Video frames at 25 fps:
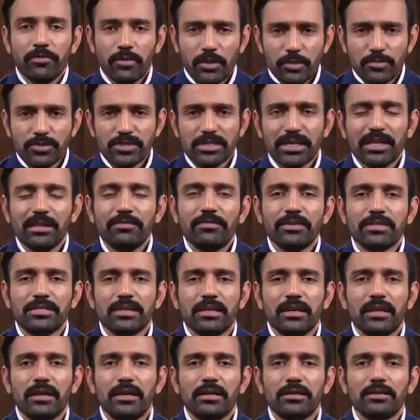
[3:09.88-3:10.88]
for himself
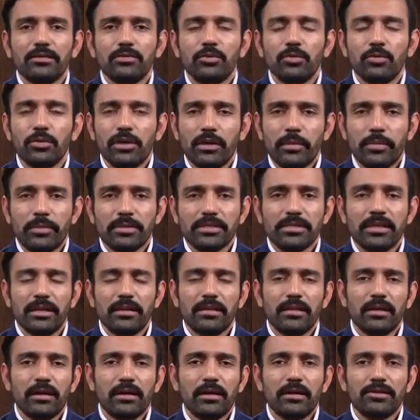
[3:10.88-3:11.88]
as a cricketer who
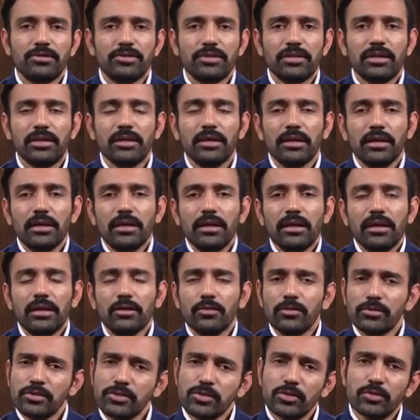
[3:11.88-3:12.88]
represented the country.
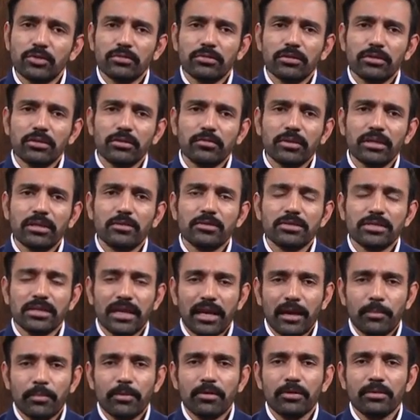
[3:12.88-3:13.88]
And also, you know, when he was
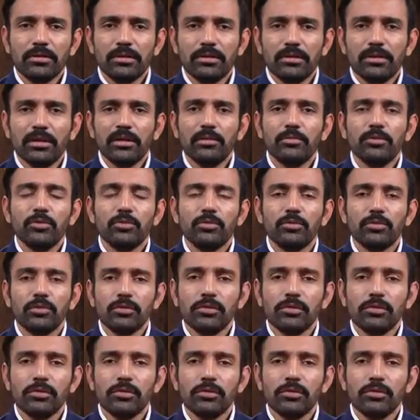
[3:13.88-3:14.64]
a captain of the team, you